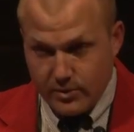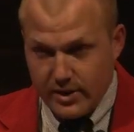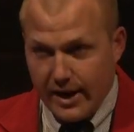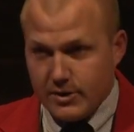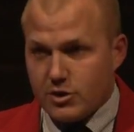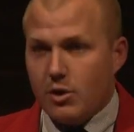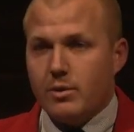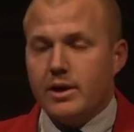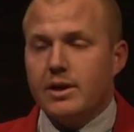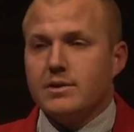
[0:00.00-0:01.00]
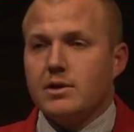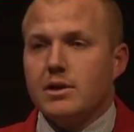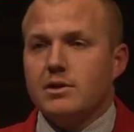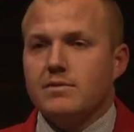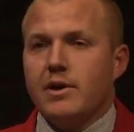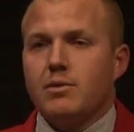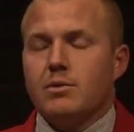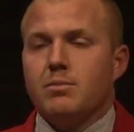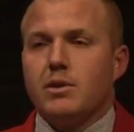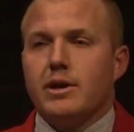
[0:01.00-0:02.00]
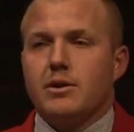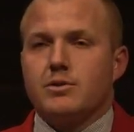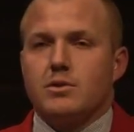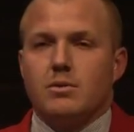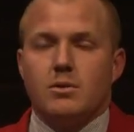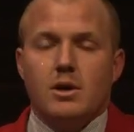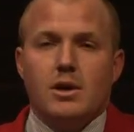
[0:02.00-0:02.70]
Dad's going in as a veteran player, so